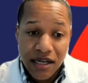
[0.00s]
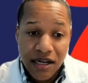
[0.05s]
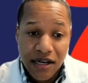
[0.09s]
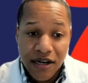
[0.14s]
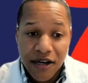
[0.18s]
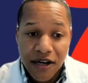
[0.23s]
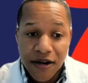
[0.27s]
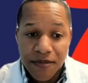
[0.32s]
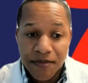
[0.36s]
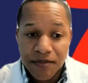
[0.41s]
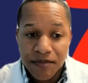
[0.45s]

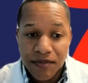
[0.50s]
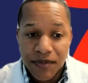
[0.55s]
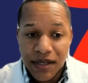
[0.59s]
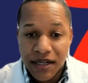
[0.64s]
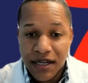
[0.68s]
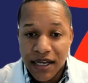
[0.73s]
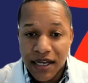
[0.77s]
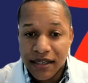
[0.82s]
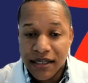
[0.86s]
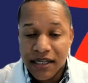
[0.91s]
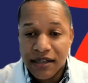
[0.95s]

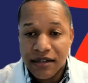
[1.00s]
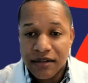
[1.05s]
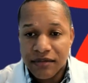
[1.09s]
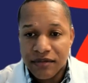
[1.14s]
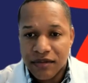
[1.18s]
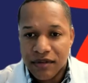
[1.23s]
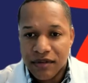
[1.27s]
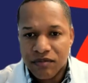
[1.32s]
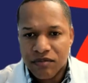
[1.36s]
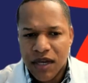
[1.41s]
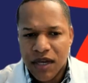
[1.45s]
And I can
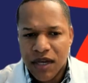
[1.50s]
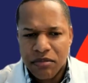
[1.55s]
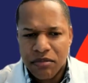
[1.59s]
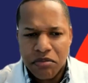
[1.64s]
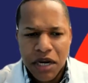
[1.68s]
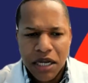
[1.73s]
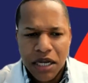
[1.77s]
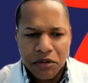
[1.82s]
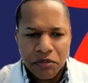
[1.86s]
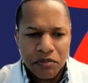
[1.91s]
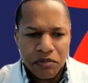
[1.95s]

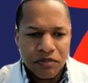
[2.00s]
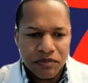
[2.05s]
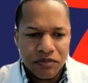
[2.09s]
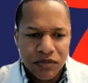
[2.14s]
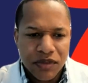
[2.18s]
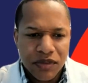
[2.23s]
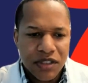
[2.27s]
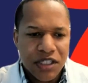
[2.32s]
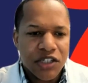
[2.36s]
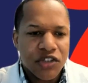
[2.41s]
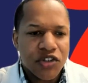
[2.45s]
probably
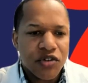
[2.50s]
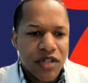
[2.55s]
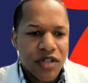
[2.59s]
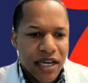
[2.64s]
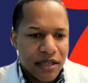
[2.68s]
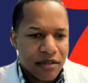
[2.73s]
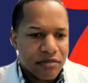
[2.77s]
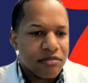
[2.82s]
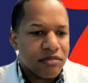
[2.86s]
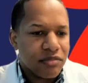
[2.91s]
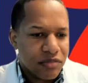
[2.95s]
send you
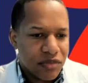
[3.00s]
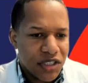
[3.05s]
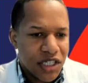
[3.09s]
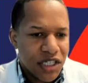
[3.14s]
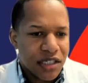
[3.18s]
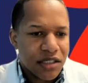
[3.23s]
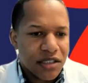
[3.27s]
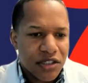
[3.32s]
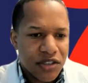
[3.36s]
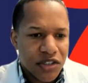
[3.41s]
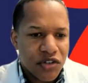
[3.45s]
that
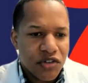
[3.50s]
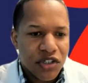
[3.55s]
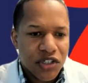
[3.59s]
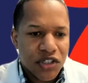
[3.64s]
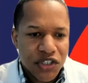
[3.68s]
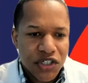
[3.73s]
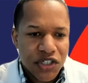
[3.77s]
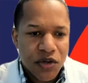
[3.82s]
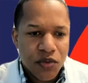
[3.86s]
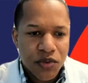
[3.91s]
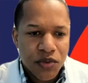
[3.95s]
checklist so you can
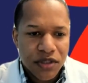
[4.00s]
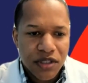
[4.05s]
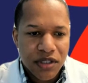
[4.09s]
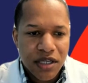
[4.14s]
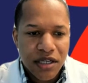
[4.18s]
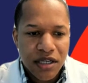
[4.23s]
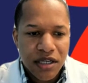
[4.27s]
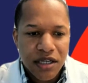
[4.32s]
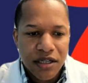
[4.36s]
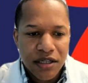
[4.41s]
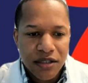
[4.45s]
share with
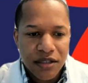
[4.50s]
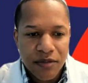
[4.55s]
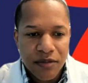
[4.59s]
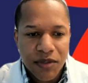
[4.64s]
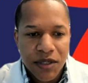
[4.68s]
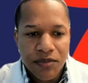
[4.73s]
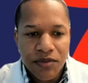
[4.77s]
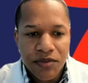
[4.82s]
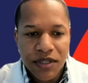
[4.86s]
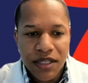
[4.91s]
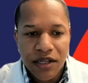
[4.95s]
the
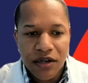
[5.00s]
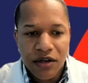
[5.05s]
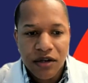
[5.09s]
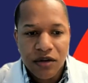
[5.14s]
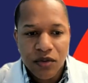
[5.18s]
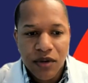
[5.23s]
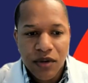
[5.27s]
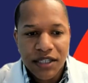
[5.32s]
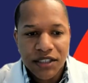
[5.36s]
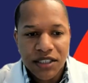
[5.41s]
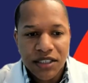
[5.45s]
people that are
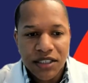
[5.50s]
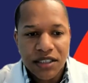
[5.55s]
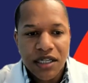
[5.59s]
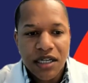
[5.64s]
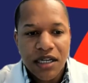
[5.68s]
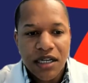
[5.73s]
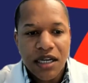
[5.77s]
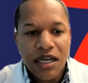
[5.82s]
watching.